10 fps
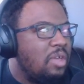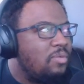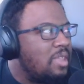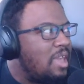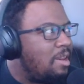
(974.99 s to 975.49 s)

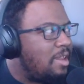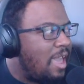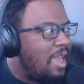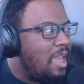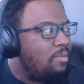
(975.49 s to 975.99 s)
like with
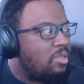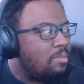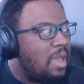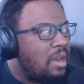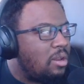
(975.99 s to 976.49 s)
Endgame,
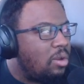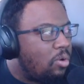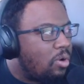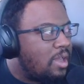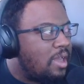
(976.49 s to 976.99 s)
with
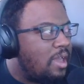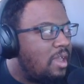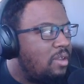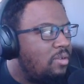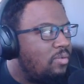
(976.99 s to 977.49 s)

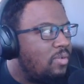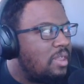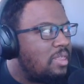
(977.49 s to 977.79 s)
Mandalorian,